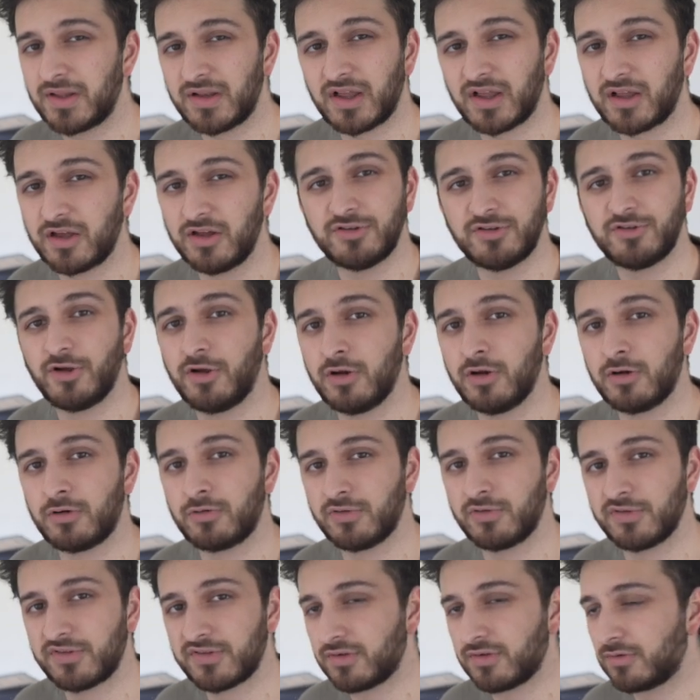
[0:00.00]
like $1
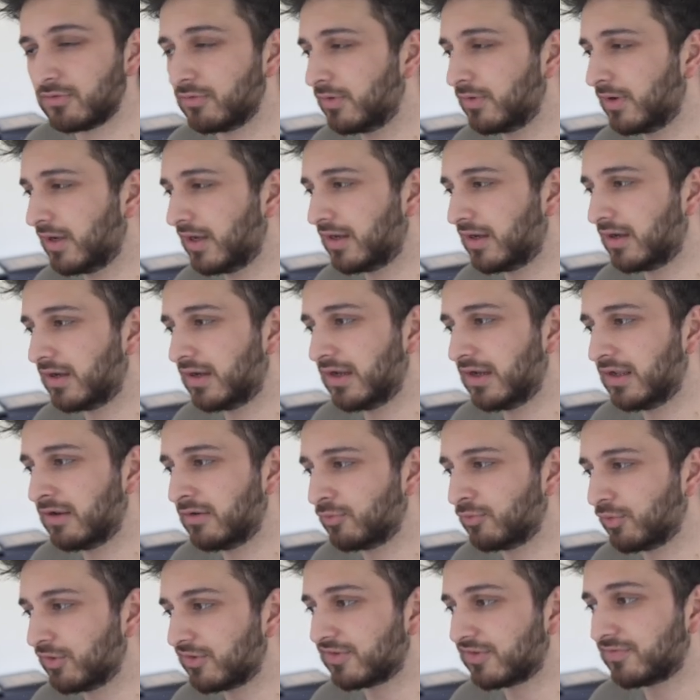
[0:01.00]
or so.
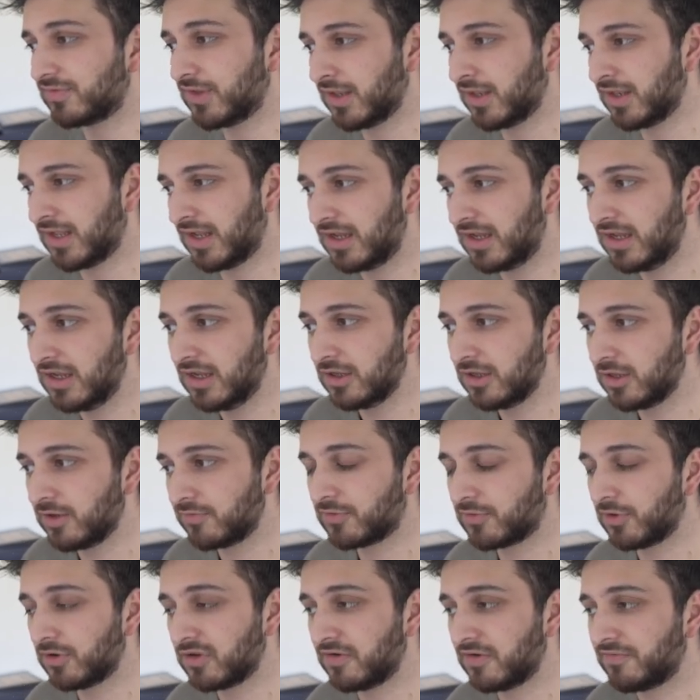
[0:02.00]
And once you've done that,
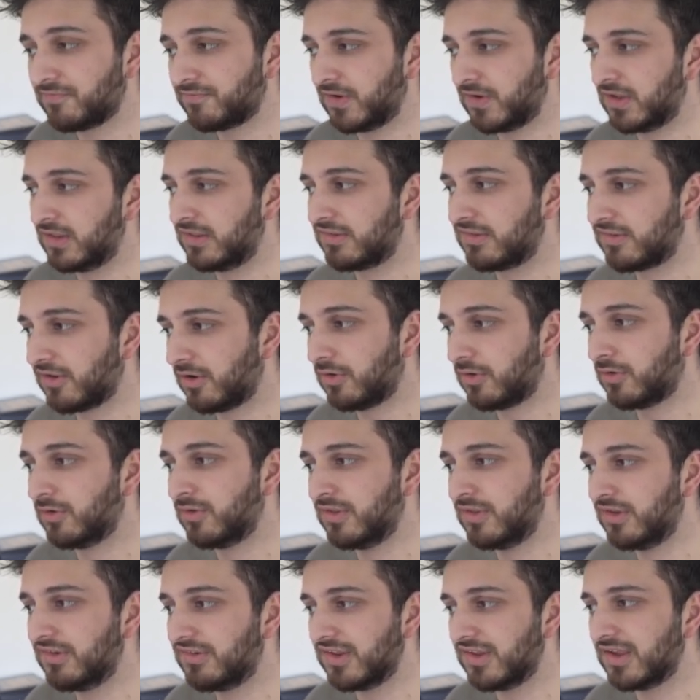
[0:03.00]
you've got your funds
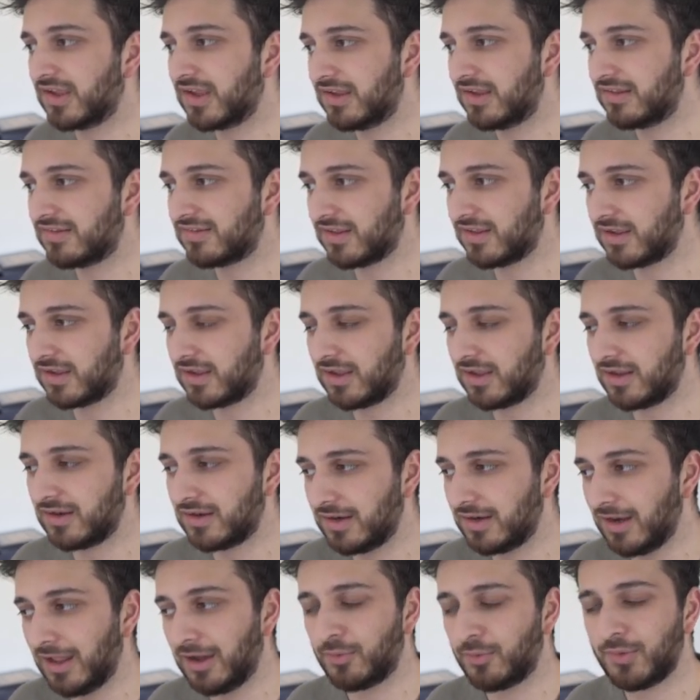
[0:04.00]
on the zkSync
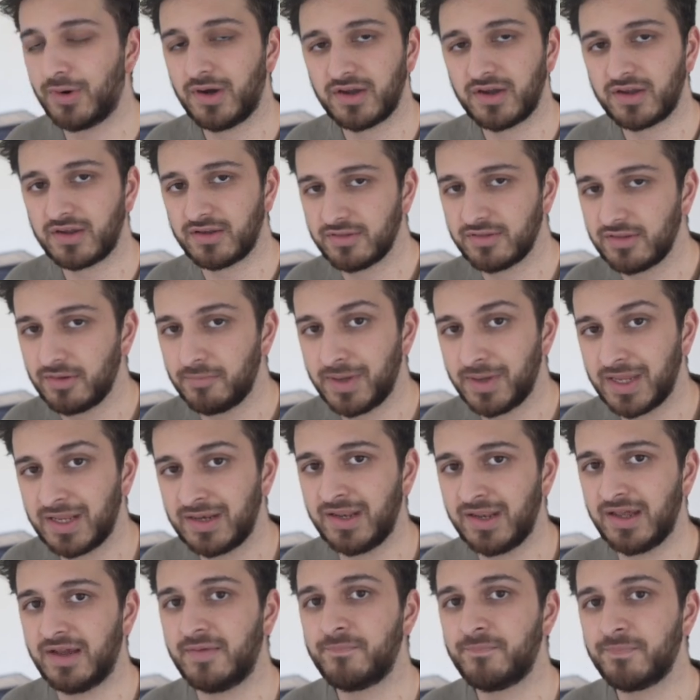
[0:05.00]
network, the
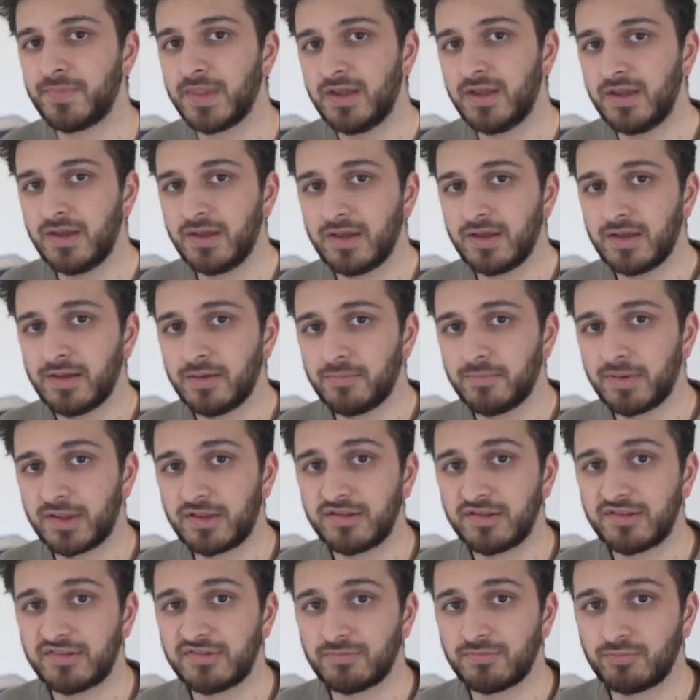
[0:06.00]
mainnet.
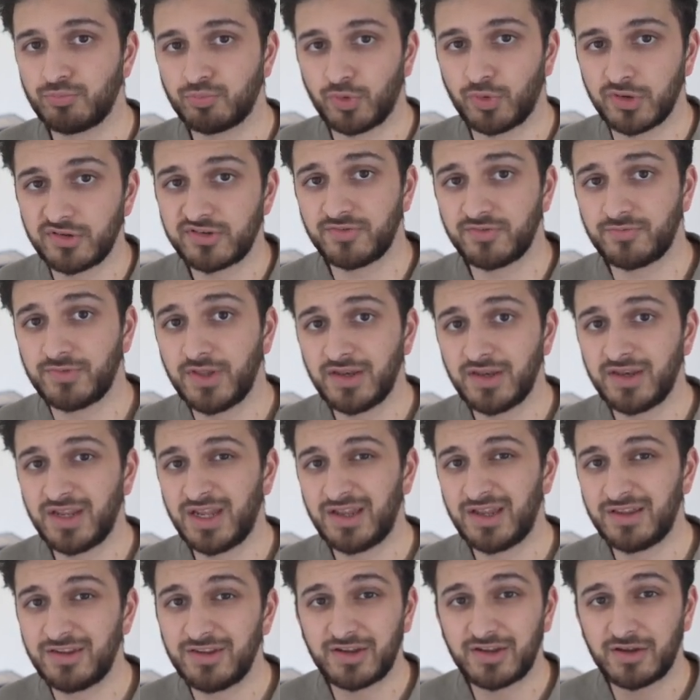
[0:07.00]
Because once you've done
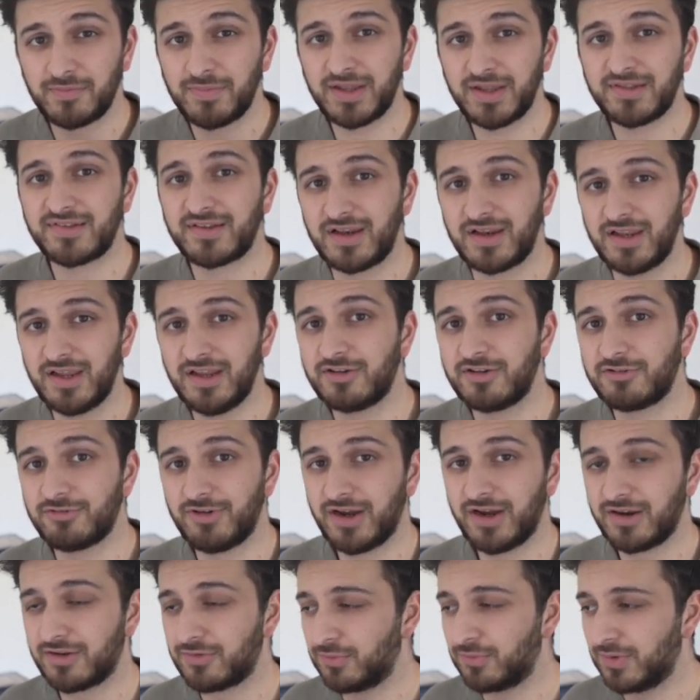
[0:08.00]
that, you can basically
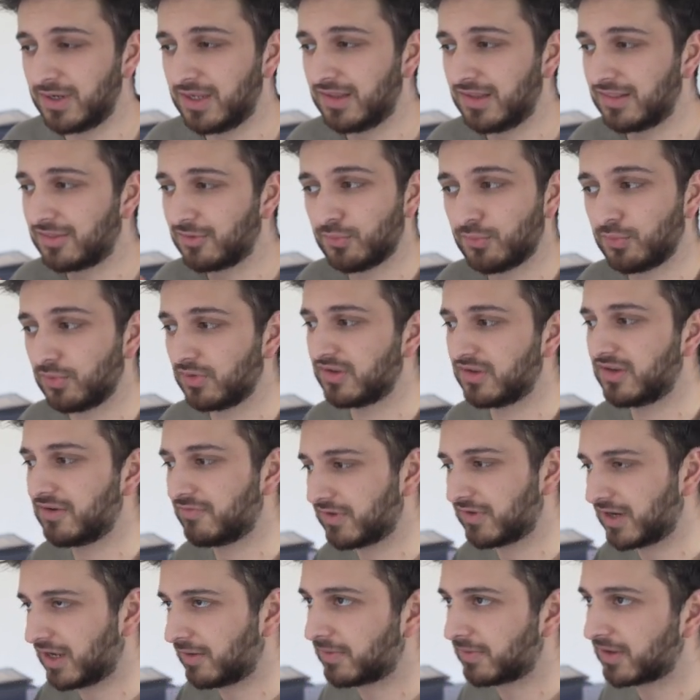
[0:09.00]
interact with all the
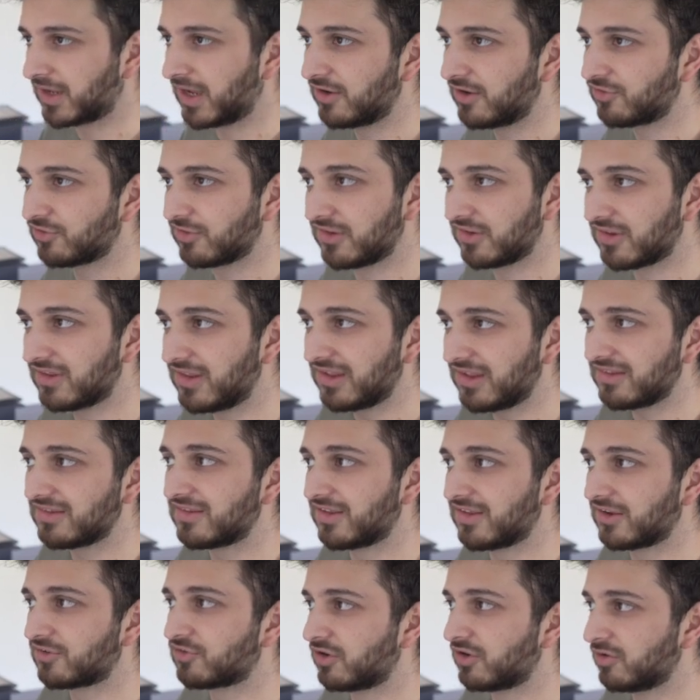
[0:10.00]
different applications. And that's
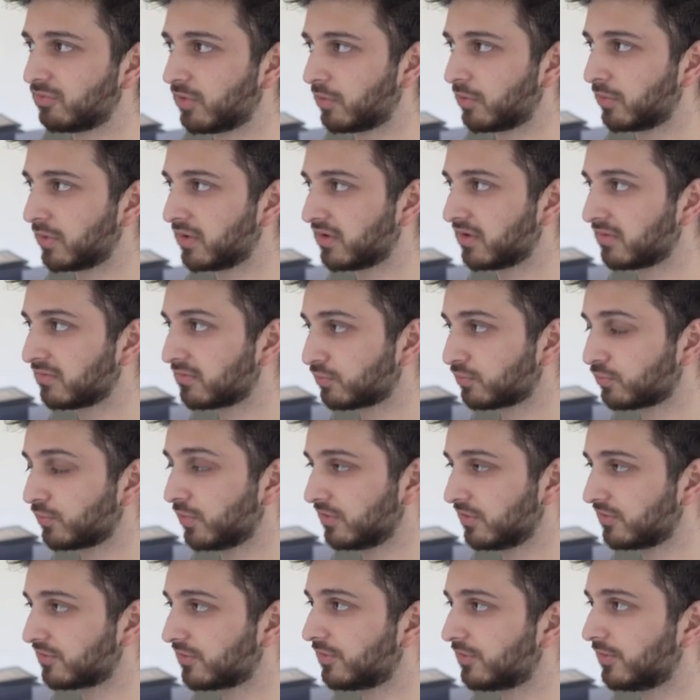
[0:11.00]
essentially what we
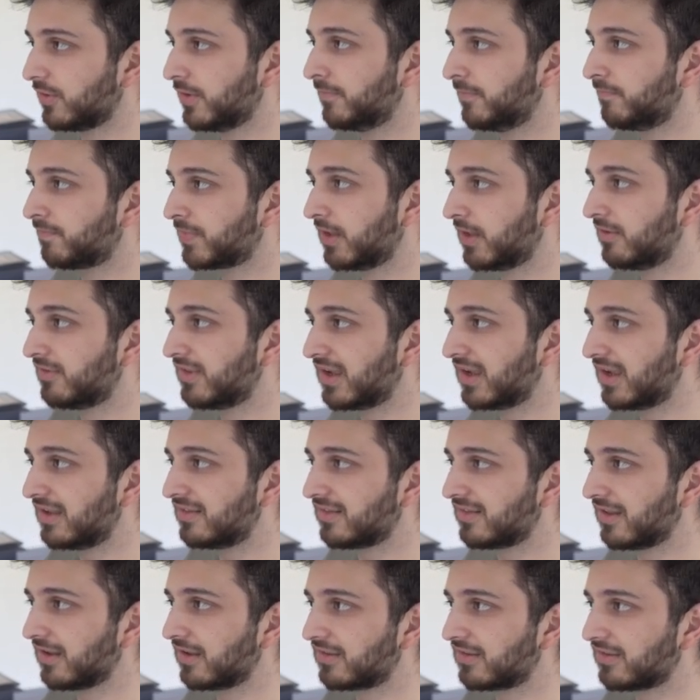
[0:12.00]
want to do. Now,
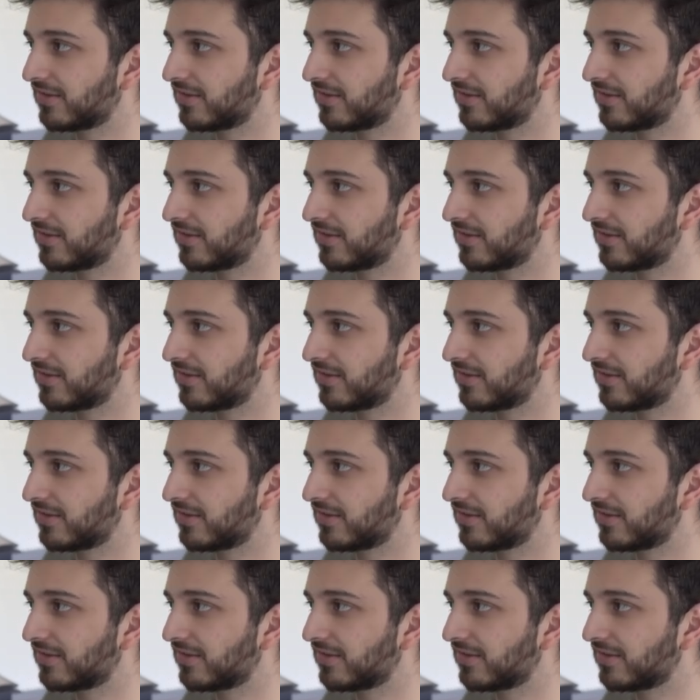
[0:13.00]
zkSync,